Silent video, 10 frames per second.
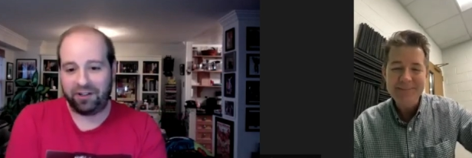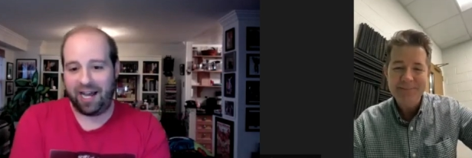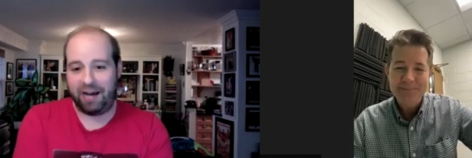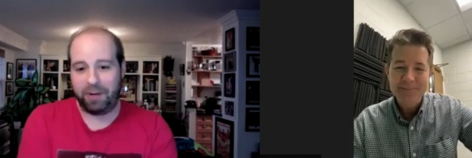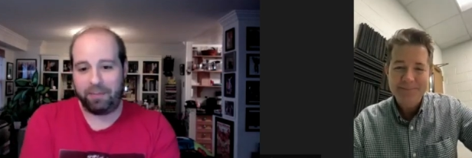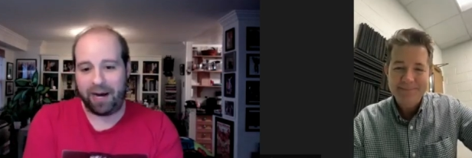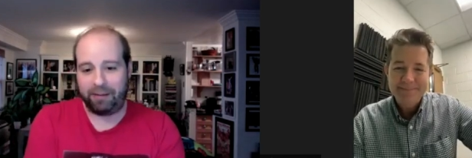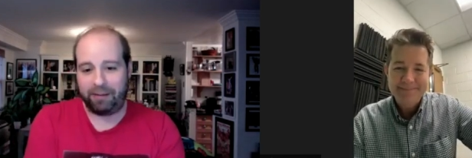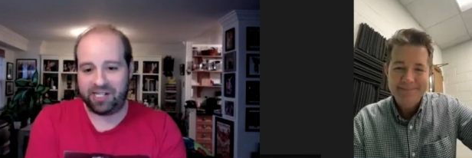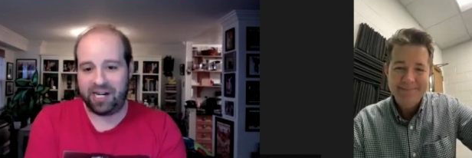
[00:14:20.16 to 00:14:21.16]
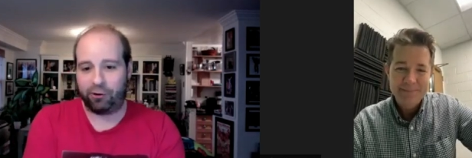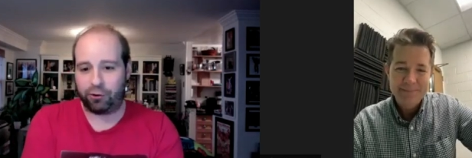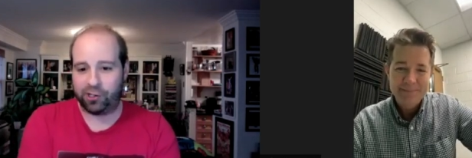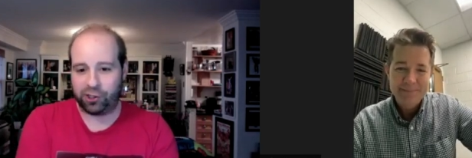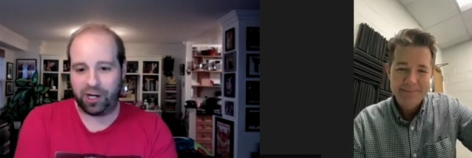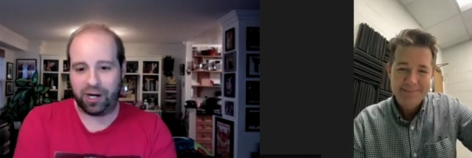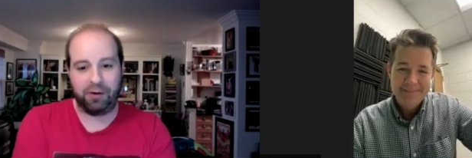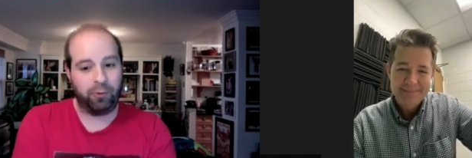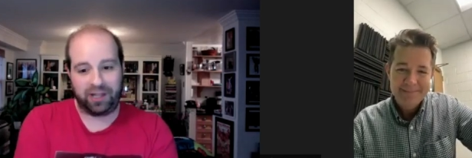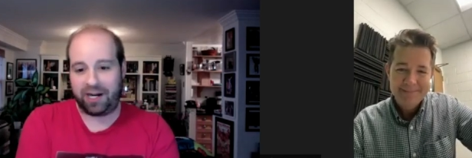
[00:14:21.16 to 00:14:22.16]
Speaker 1: thankfully Omnipop is now crushing
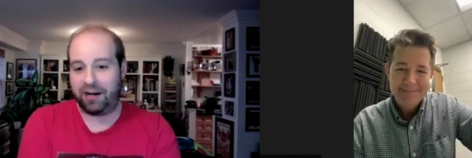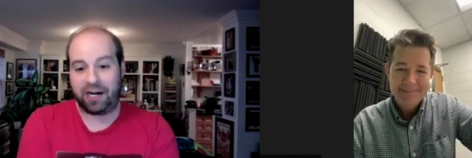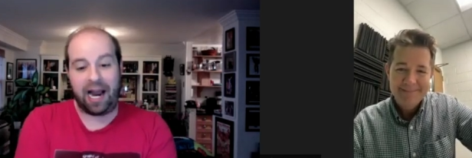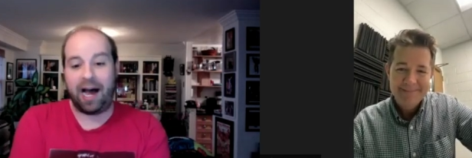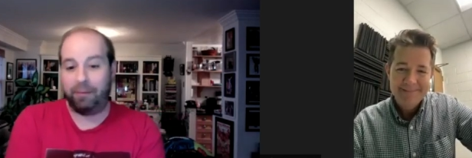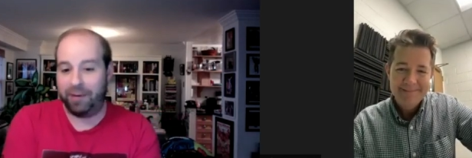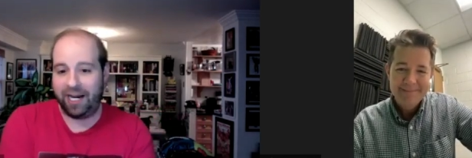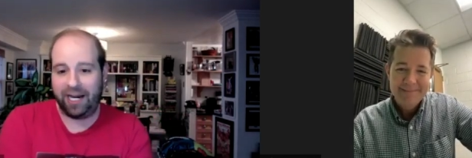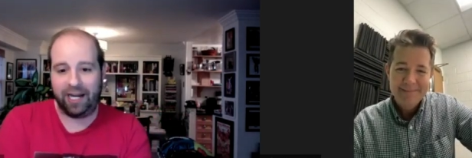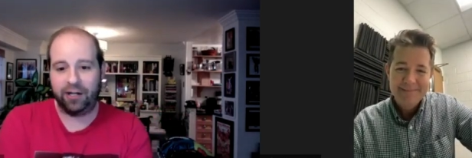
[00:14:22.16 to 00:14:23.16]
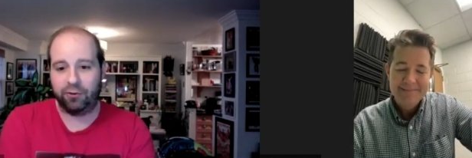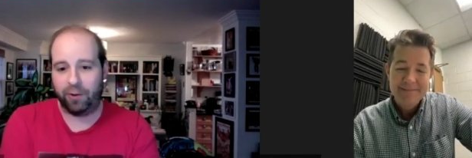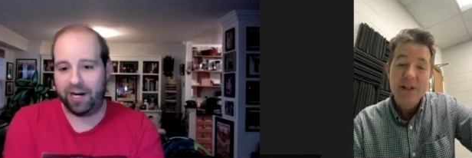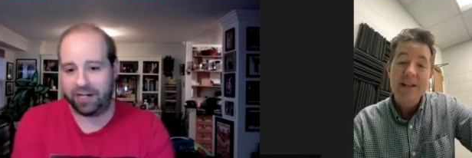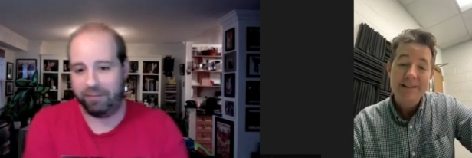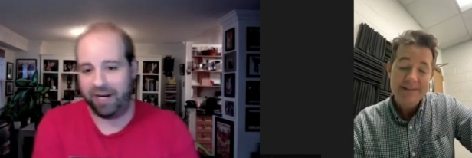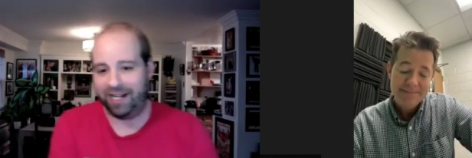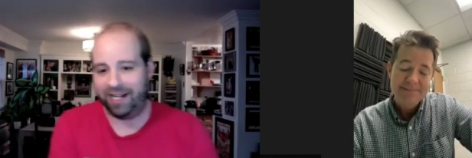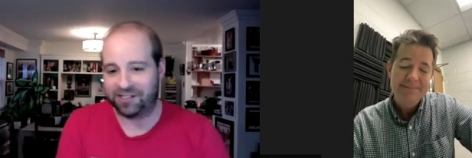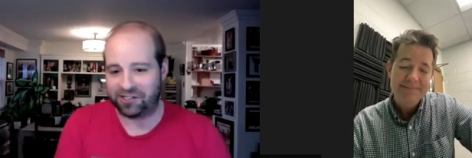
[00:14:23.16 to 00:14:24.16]
it with comedy and great yeah. comedians.
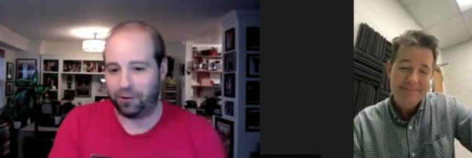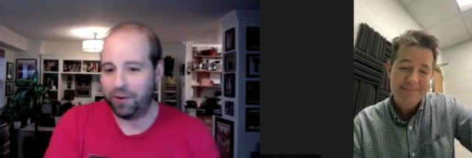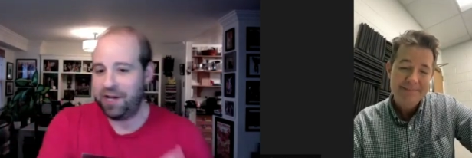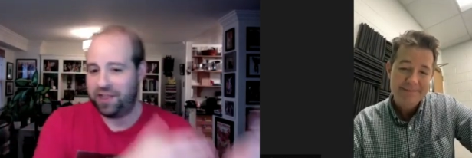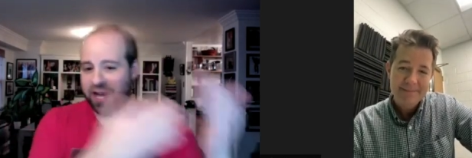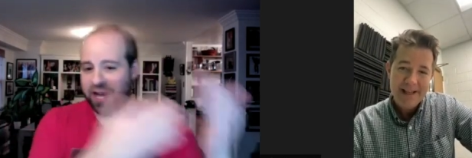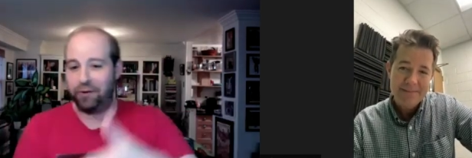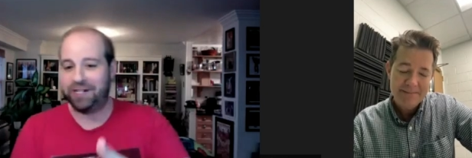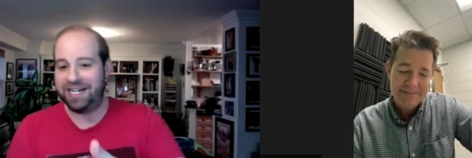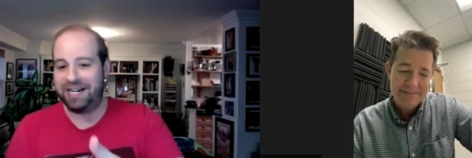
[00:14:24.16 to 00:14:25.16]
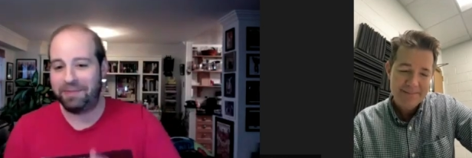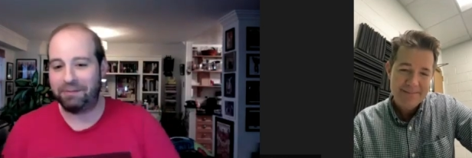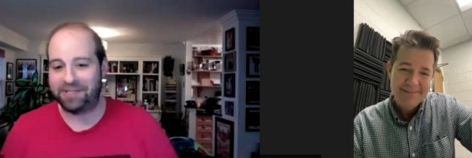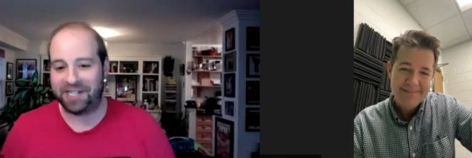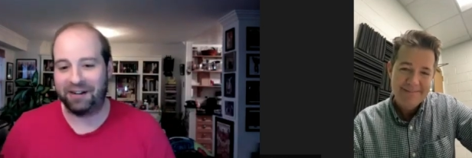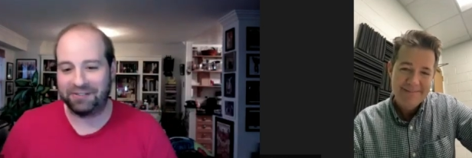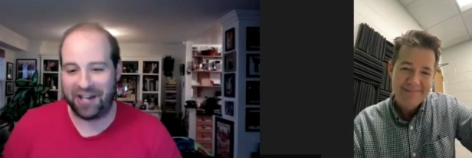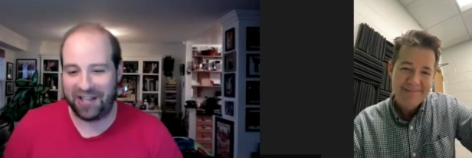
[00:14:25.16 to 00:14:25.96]
So they've redeemed themselves